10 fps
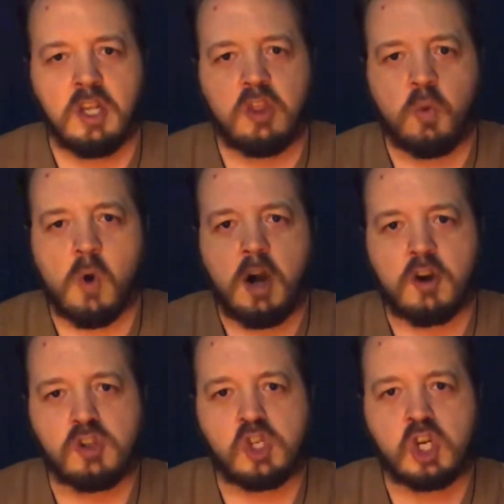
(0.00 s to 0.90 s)
the
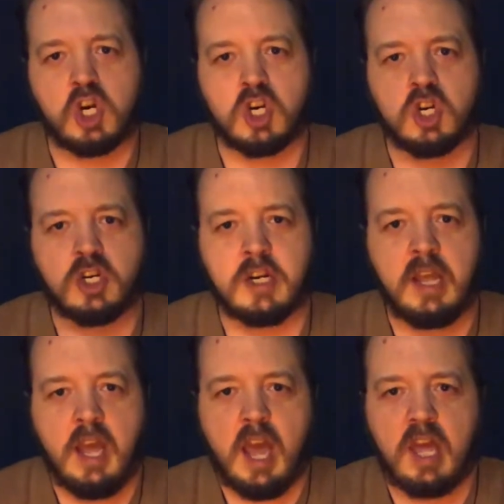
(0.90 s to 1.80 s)
water churned
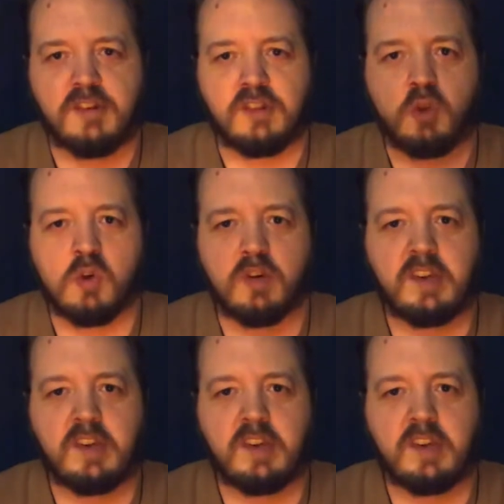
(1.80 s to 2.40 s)
as Thor's